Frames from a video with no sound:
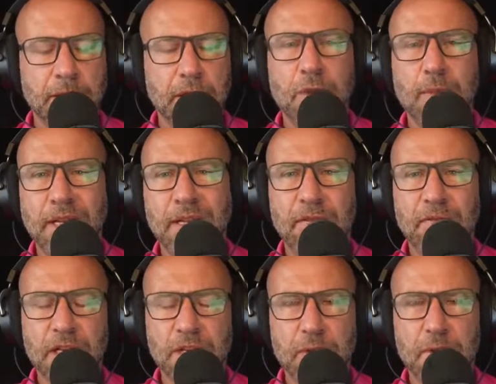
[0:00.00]
They don't make the
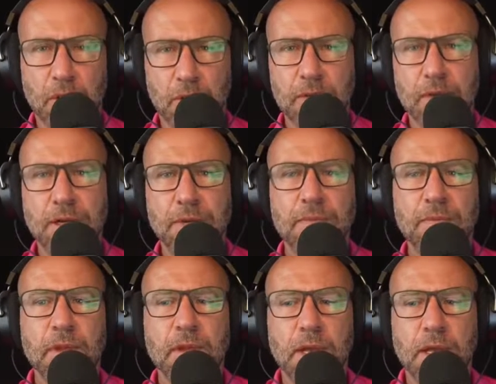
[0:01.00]
investment personally,
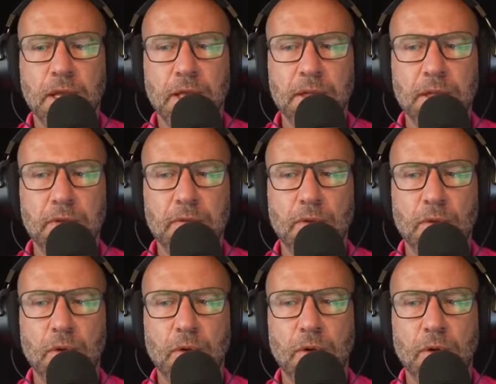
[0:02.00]
and
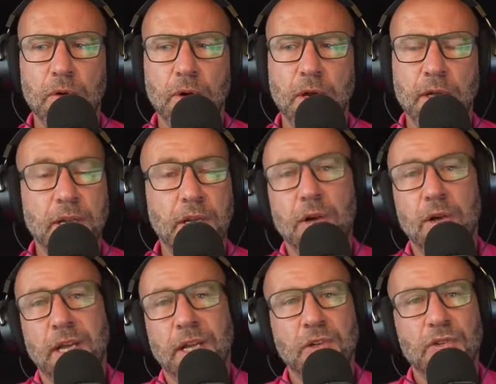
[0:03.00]
therefore they're
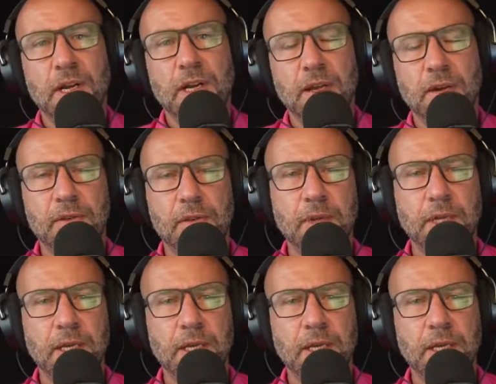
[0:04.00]
not getting trained enough to